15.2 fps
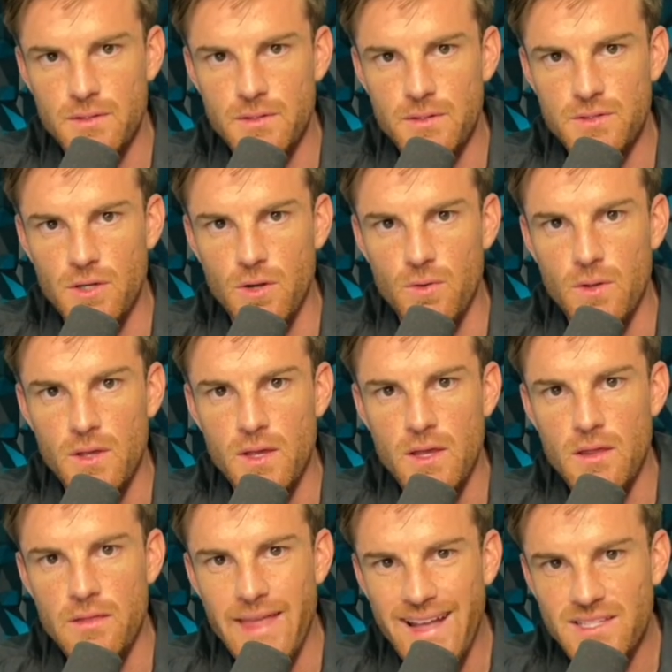So
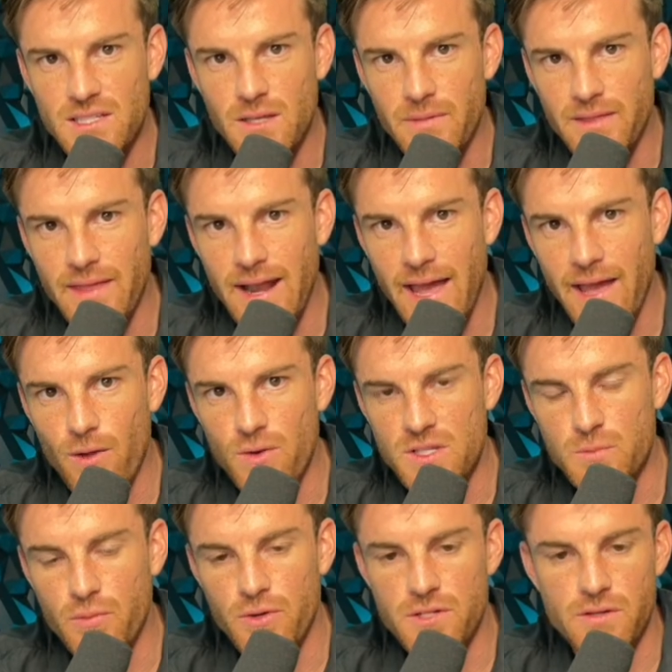that's something that I always
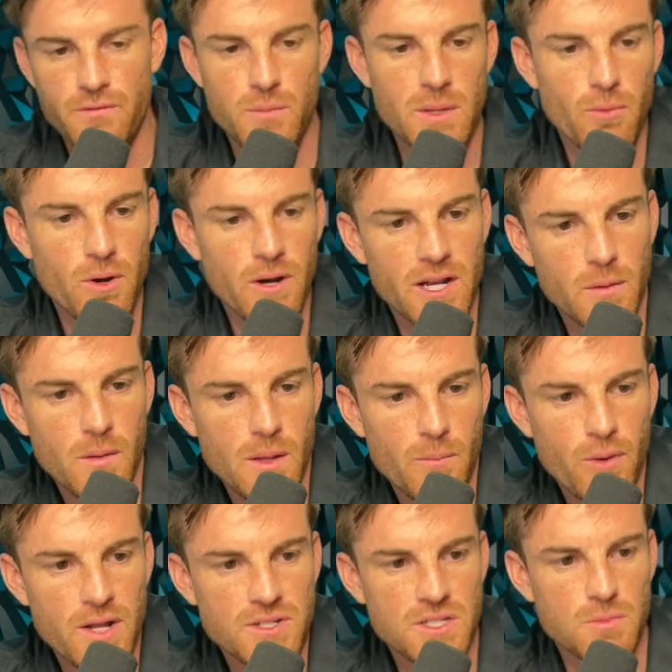push. If people are going to be in
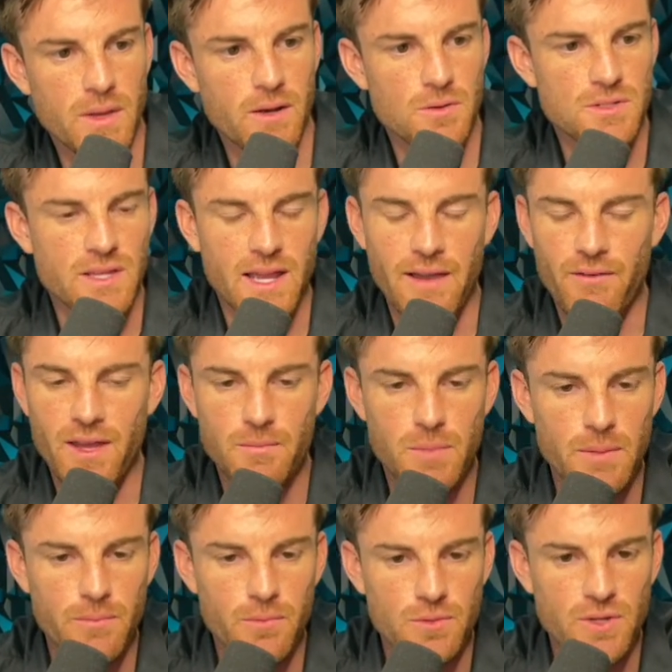precious metals, like I've had
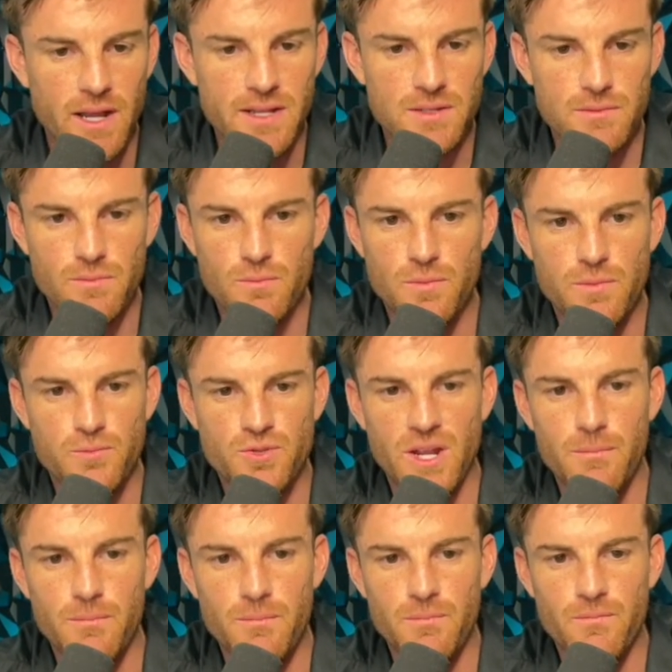people try to try
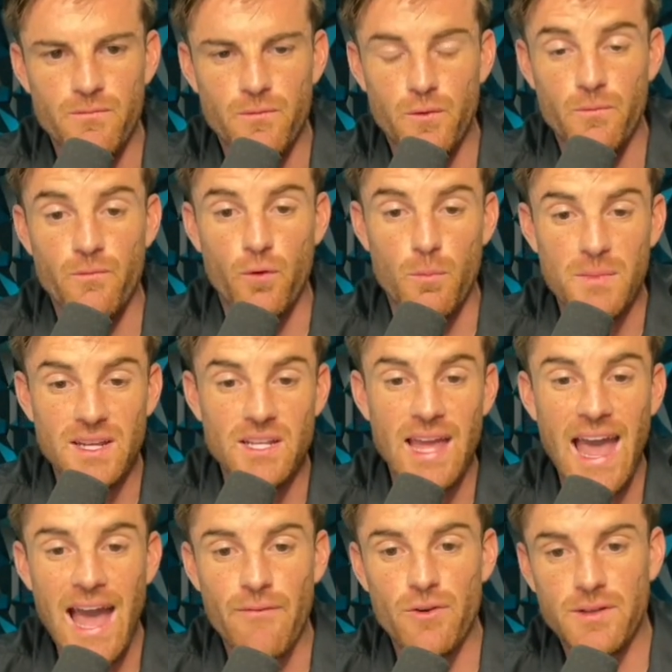to for, for me
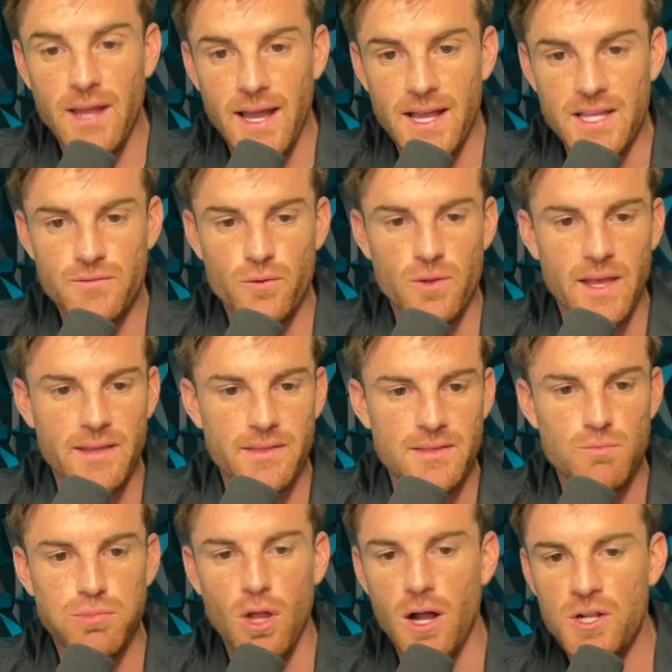to advertise for like this
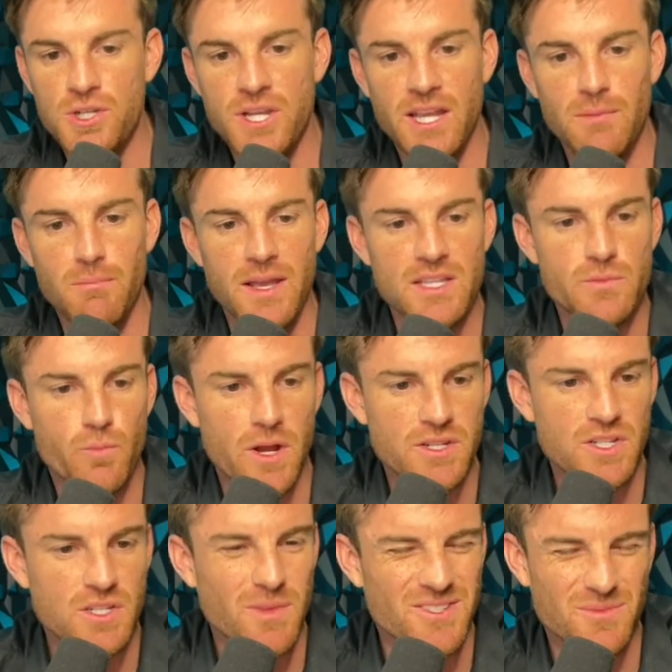blockchain based
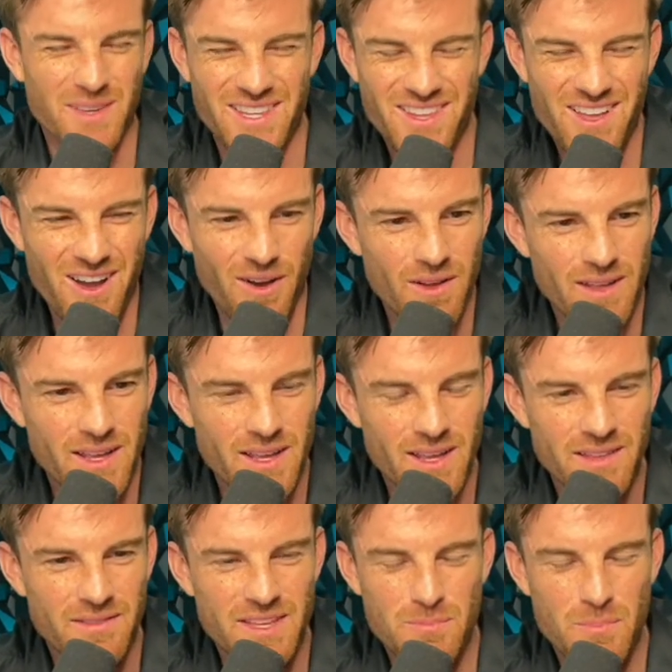precious metals. I'm like, no,
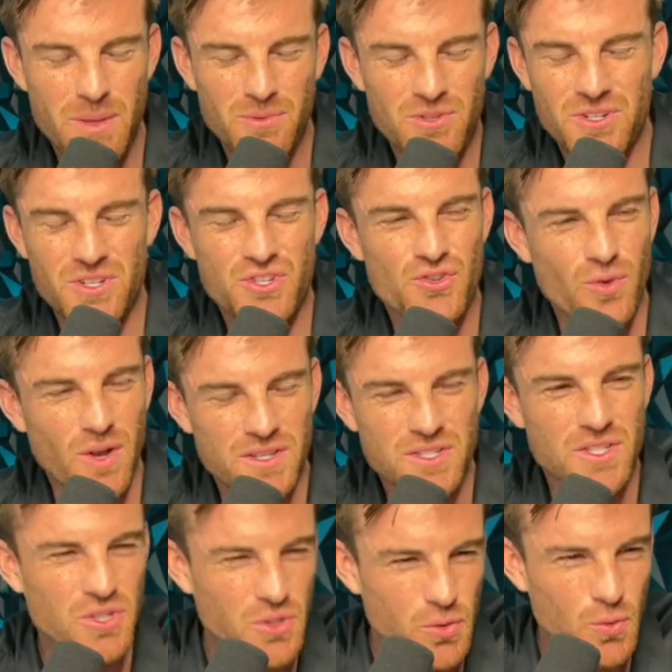they, people shouldn't trust
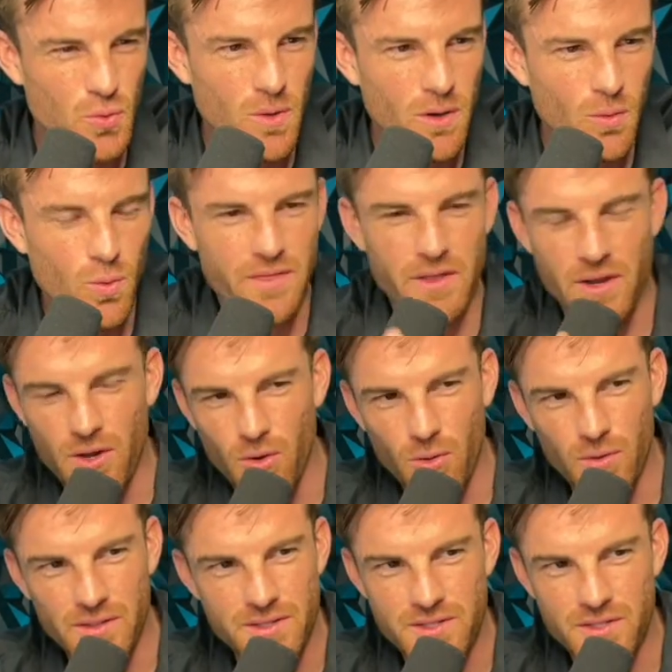you with their
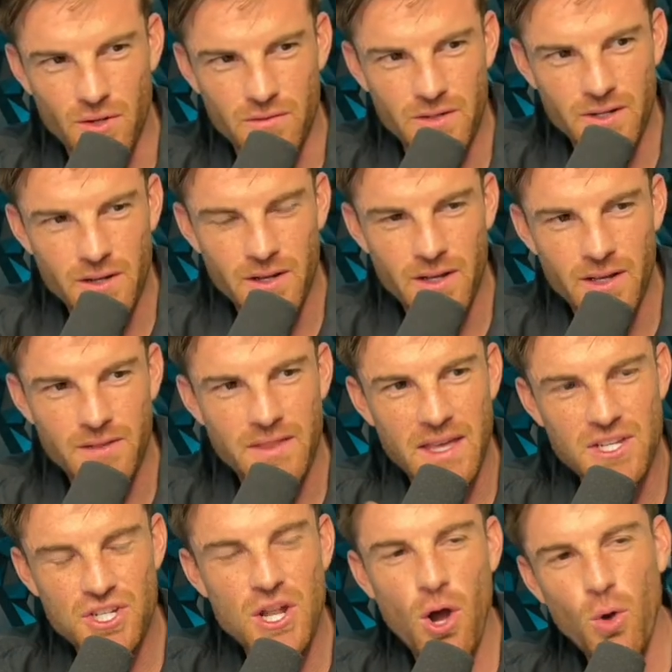gold and silver. They
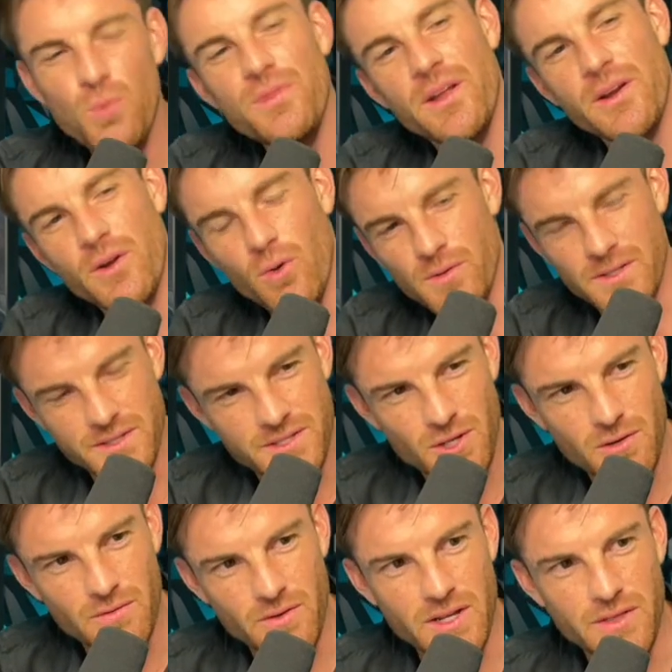should own their gold and
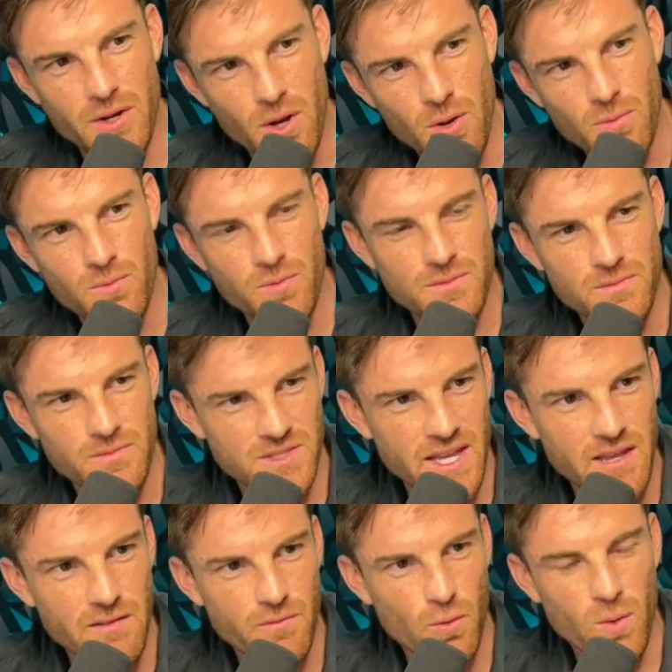silver in their own
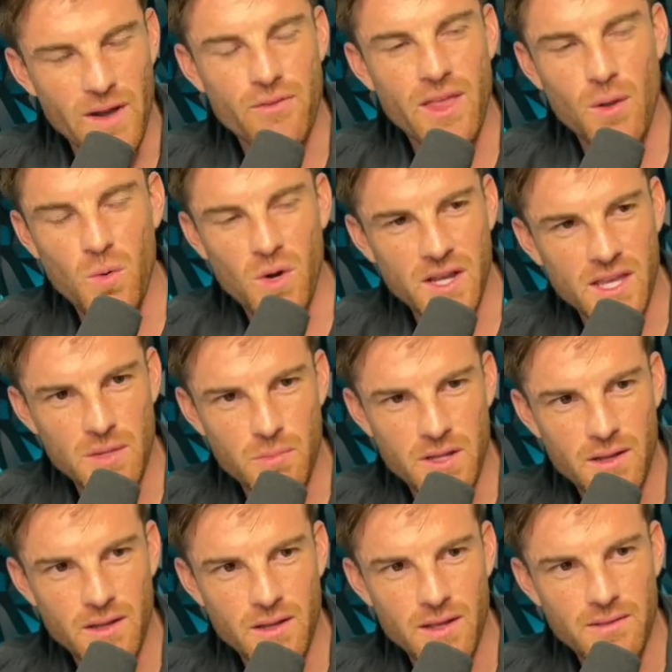safe or wherever they want to keep it.
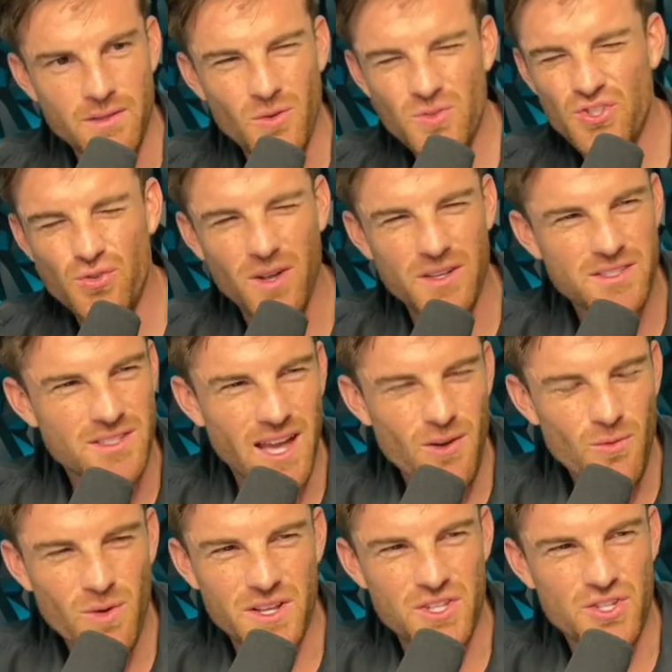Don't trust. I
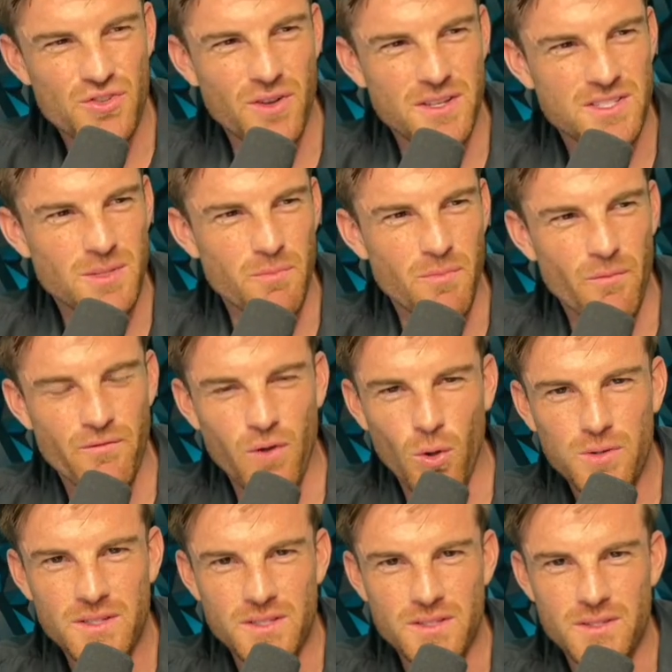don't want to trust some
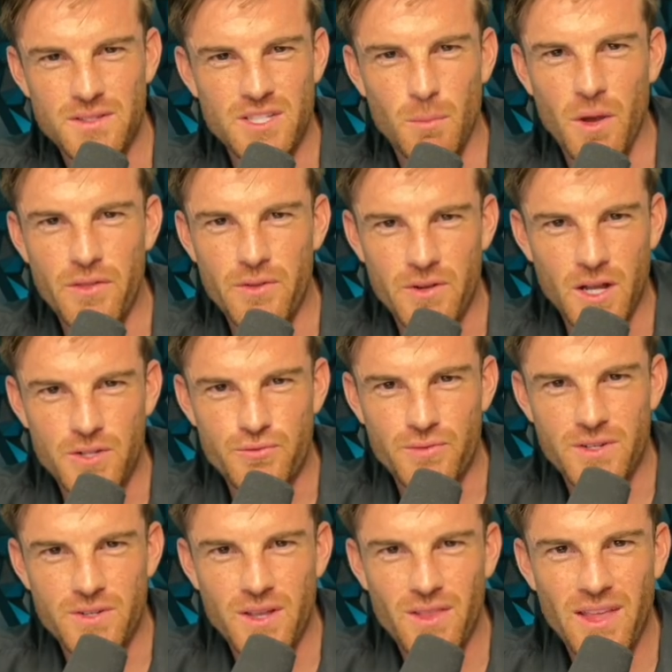vault in some other
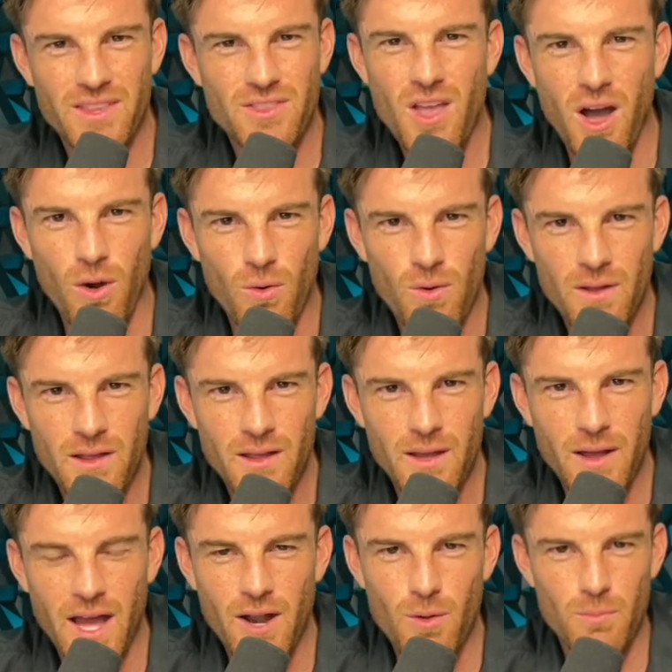country. like, no,
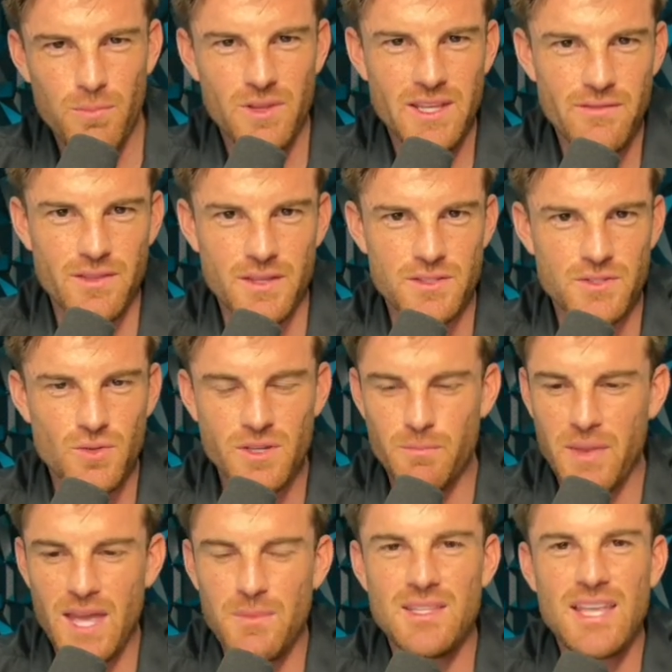I don't believe in this. You could
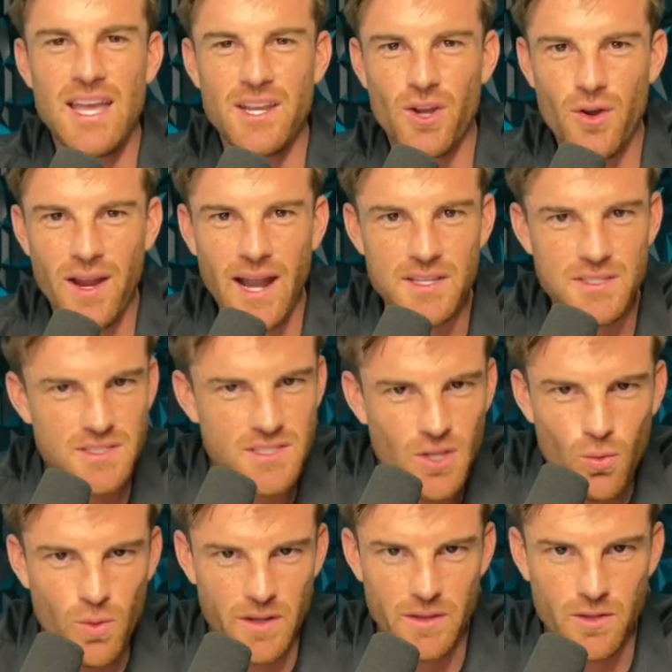pay me ten grand, I still
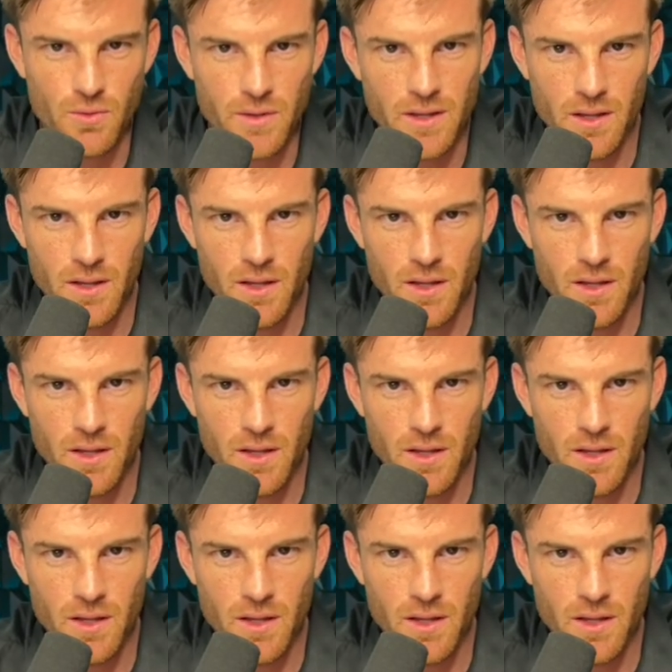wouldn't do it.